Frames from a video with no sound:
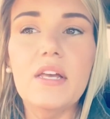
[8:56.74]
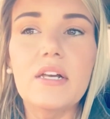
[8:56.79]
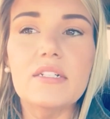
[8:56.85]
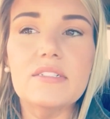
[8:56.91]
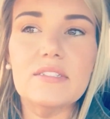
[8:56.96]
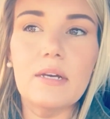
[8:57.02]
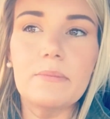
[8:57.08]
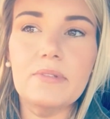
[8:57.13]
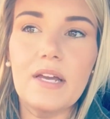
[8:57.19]

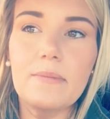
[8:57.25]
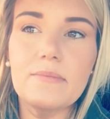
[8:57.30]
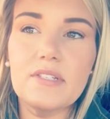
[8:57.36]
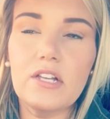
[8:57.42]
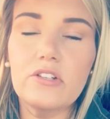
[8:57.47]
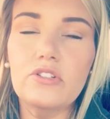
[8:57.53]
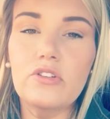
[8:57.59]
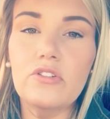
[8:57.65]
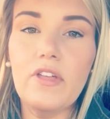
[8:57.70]
Sometimes
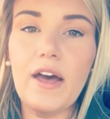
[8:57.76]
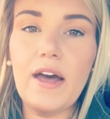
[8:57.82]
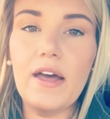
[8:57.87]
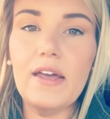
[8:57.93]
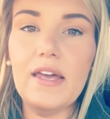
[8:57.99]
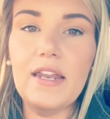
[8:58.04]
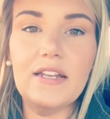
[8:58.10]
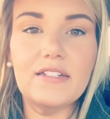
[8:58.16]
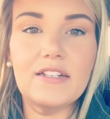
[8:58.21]
I'll do
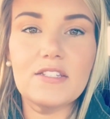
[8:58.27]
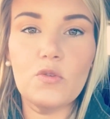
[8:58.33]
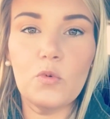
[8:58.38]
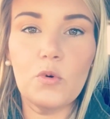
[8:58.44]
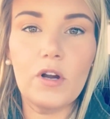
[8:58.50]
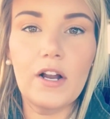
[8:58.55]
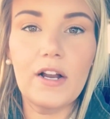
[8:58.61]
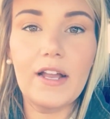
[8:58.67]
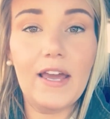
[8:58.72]
that and it doesn't
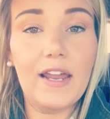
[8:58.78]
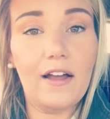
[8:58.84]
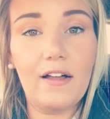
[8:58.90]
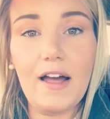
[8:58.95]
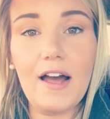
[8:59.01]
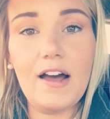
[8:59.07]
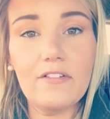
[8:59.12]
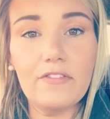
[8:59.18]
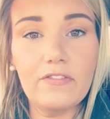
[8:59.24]
work, and I'll
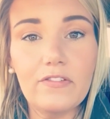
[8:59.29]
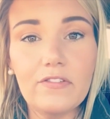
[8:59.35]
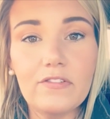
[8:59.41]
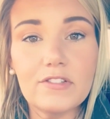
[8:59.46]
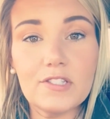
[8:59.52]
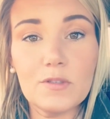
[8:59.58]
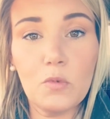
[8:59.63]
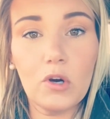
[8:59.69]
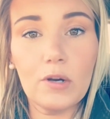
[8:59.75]
have
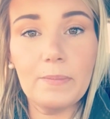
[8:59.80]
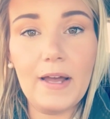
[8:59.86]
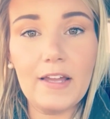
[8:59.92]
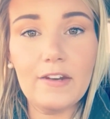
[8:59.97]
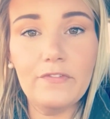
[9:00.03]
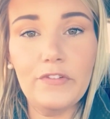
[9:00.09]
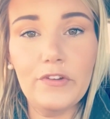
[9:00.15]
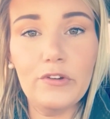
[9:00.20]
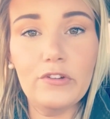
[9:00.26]
some more
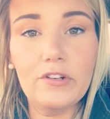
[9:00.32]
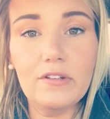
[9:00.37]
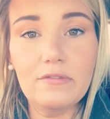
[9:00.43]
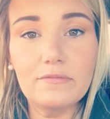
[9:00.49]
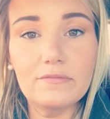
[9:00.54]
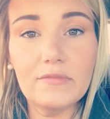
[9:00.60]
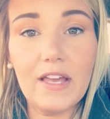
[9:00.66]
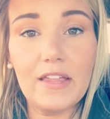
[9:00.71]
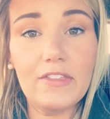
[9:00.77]
bad food
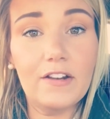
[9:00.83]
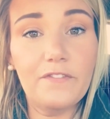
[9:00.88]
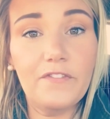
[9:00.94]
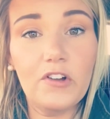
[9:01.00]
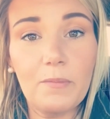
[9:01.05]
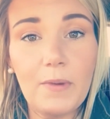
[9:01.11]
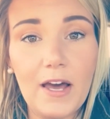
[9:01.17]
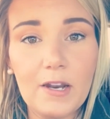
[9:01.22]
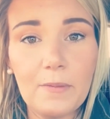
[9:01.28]
and then
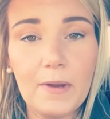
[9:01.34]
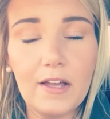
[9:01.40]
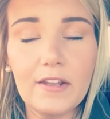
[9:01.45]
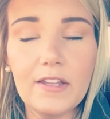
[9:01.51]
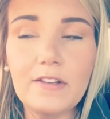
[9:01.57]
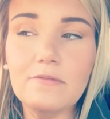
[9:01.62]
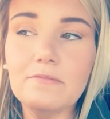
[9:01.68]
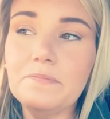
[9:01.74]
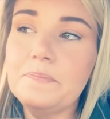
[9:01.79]
feel bad about
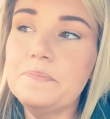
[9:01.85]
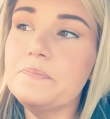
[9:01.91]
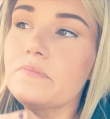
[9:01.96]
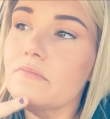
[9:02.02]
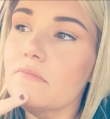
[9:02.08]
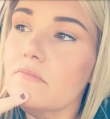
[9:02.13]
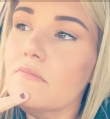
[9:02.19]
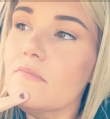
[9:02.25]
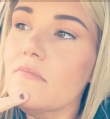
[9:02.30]
it,
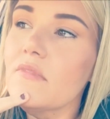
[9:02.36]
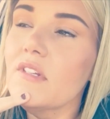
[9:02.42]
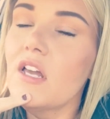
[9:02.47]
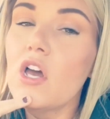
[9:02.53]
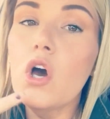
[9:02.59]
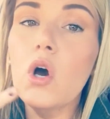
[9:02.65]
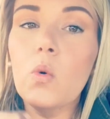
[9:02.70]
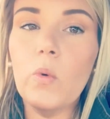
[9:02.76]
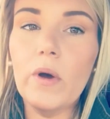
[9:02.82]

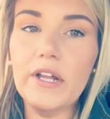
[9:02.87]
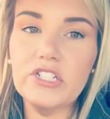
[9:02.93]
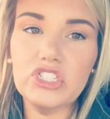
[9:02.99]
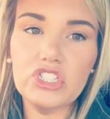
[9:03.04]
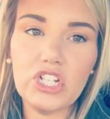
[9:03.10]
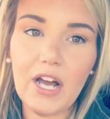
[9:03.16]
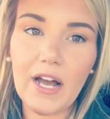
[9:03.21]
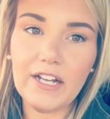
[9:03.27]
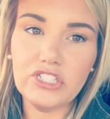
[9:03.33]

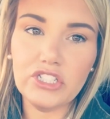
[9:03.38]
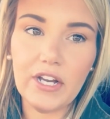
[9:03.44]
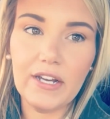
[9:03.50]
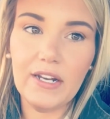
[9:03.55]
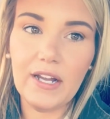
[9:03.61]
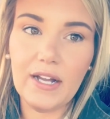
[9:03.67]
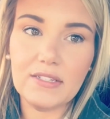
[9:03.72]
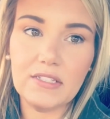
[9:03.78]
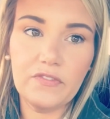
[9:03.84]
which I try
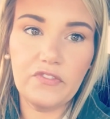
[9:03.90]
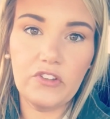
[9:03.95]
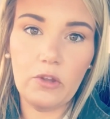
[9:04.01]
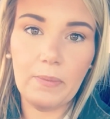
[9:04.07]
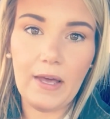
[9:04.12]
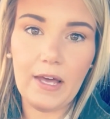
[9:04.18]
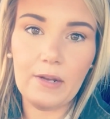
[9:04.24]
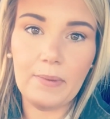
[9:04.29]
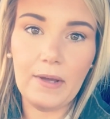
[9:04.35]
not to feel
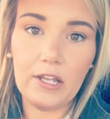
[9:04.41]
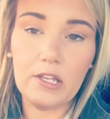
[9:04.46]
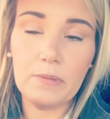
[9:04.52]
bad about